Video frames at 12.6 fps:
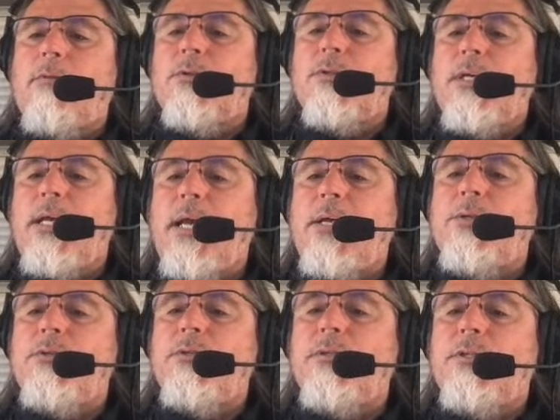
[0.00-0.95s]
For
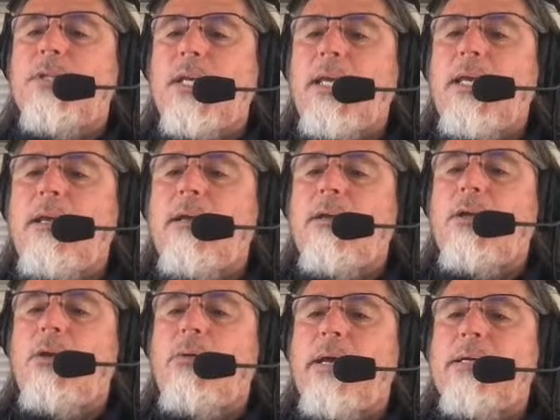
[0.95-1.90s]
CHZ
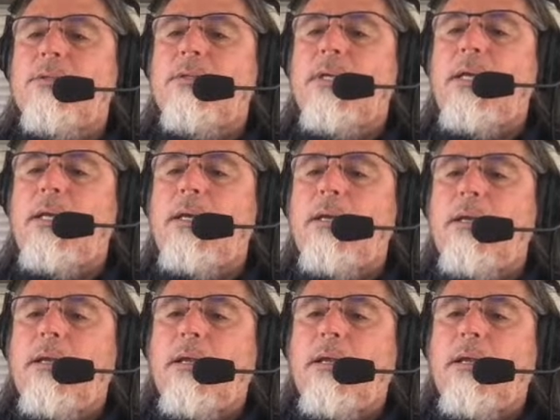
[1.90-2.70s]
USD,